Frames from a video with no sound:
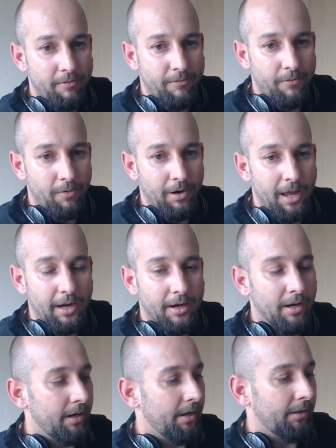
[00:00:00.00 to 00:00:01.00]
for like
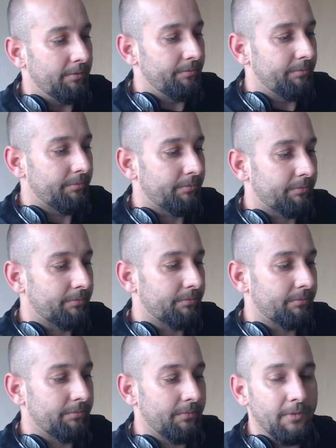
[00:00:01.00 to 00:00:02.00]
a
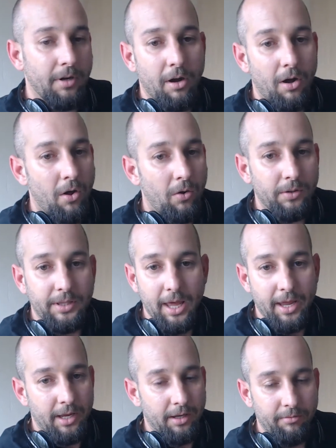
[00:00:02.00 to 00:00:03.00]
whole
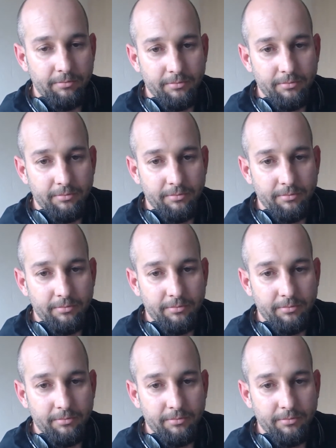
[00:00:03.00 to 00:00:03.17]
day,